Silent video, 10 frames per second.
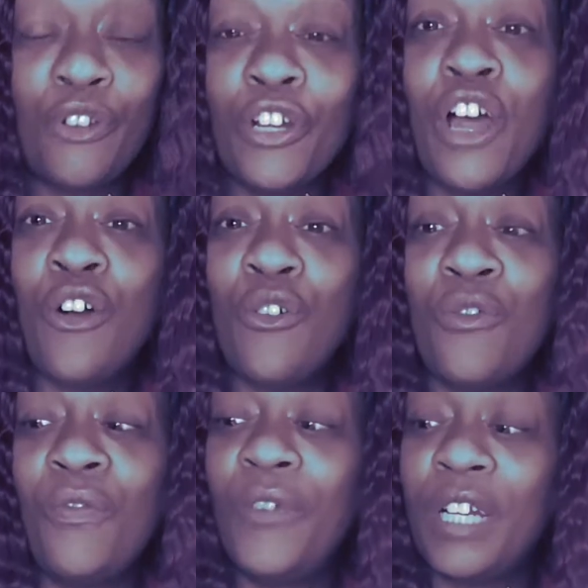
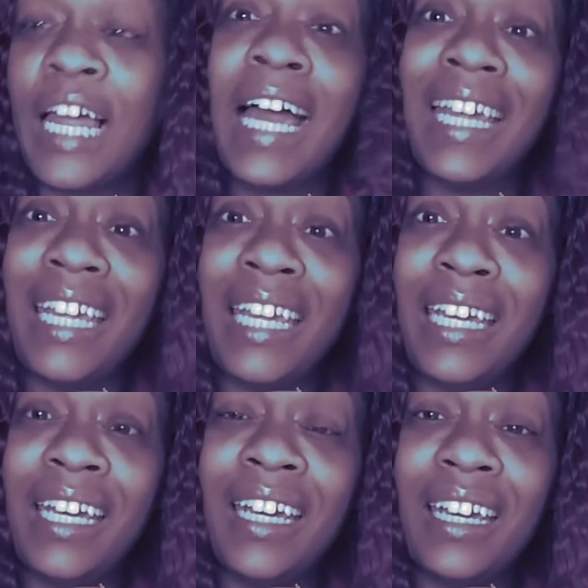known for
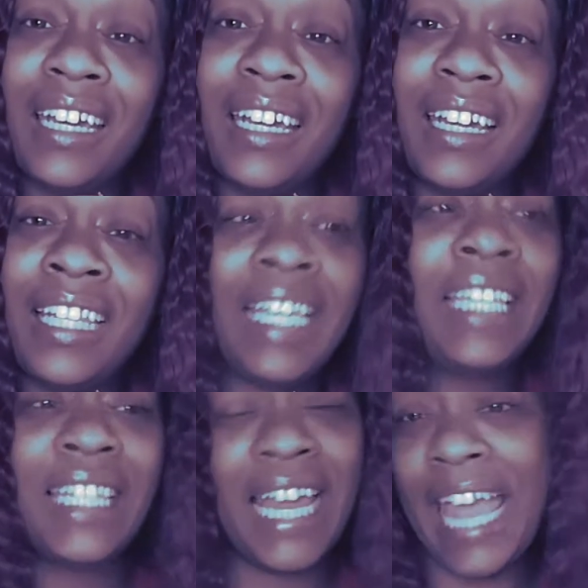like
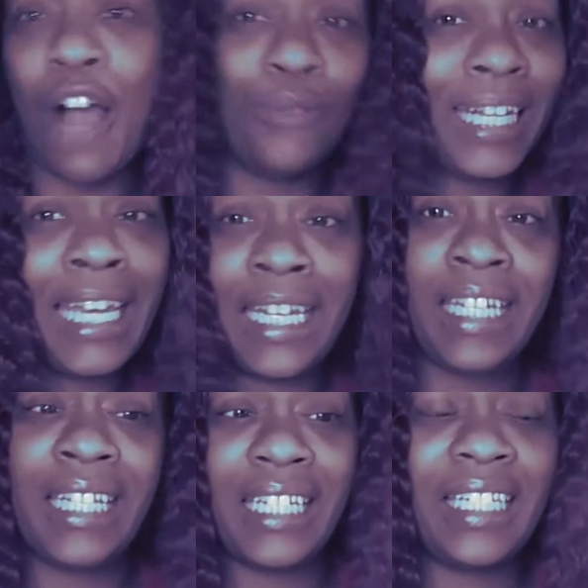these like
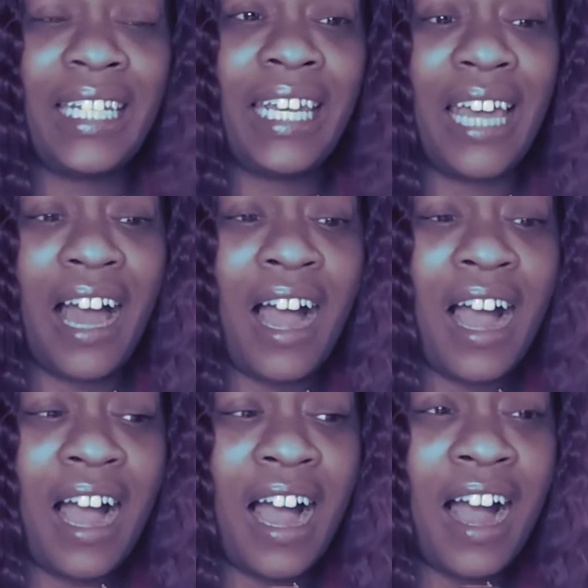outlandish
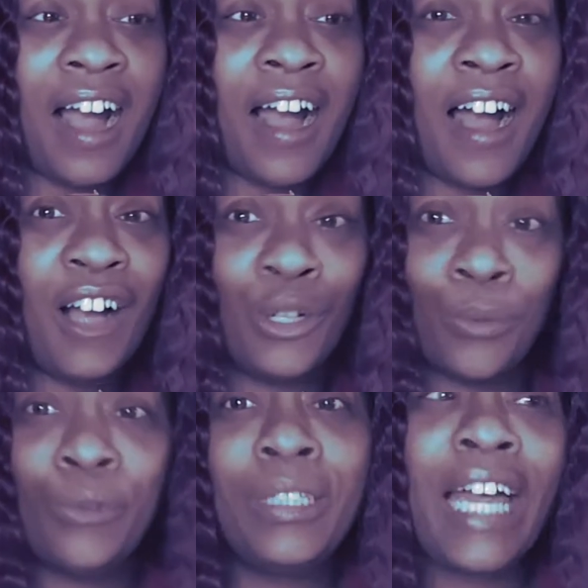
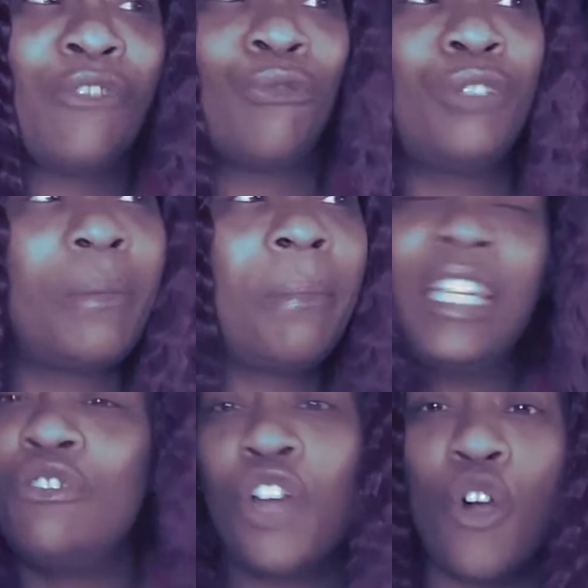
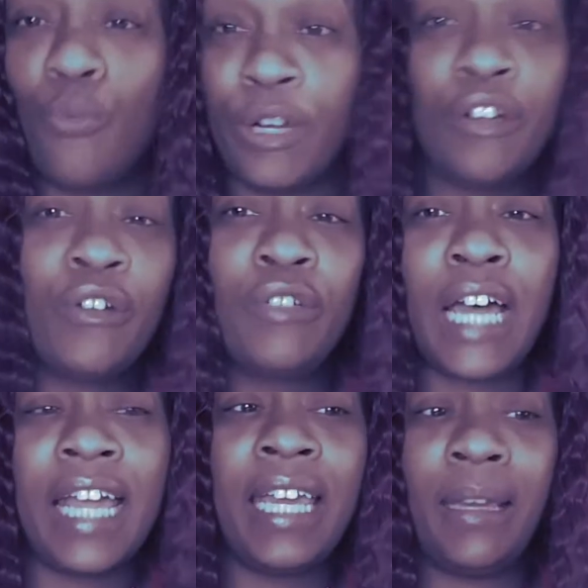weirdo
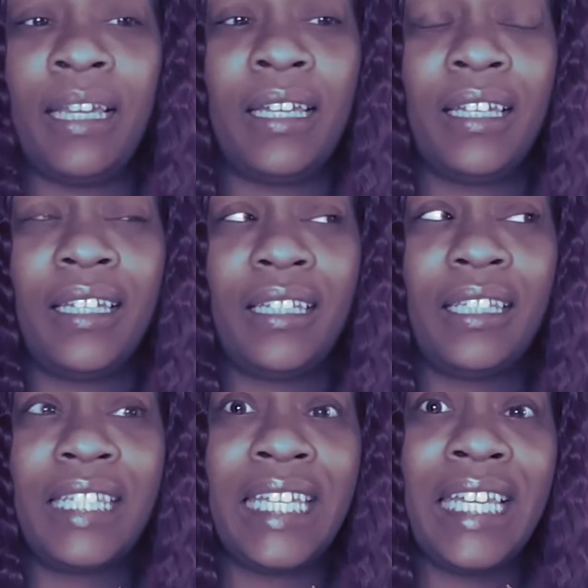like
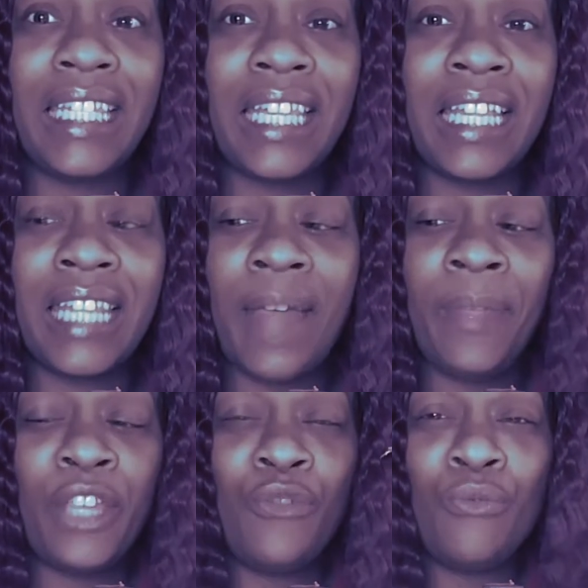seasons, and
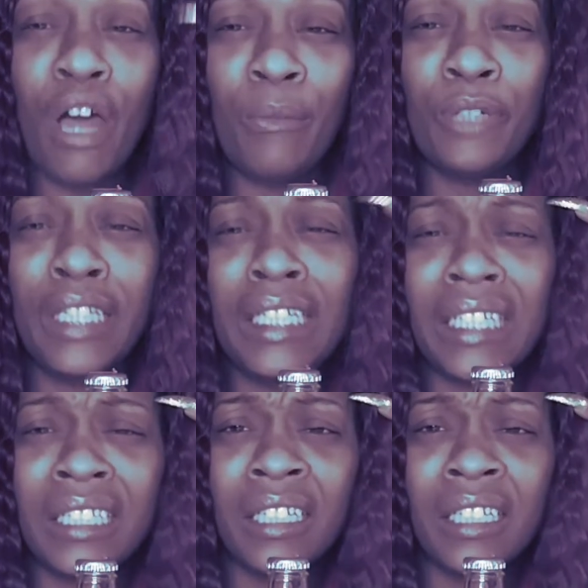then you come with this.